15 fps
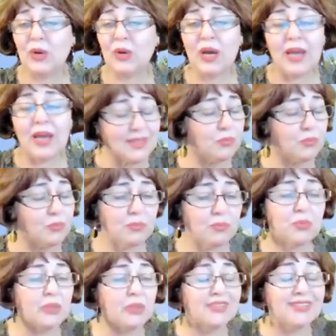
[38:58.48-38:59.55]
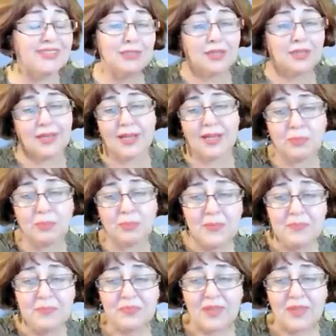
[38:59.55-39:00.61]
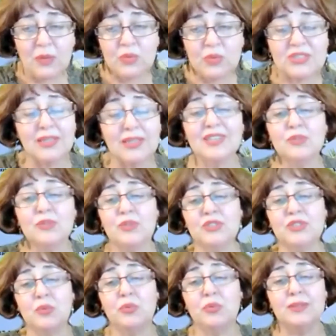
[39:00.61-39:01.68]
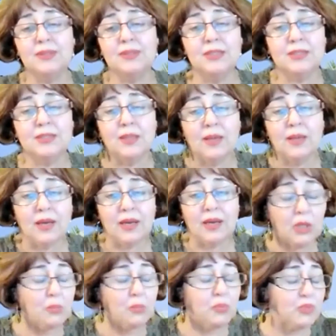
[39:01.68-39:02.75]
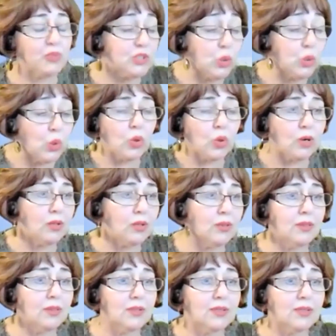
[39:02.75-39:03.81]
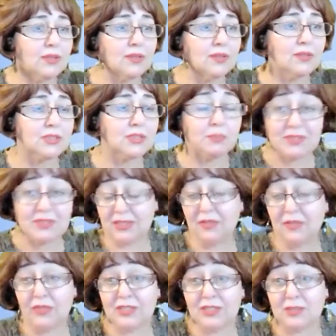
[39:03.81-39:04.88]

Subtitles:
anyway, we will need help with language, we will need help with local specifics,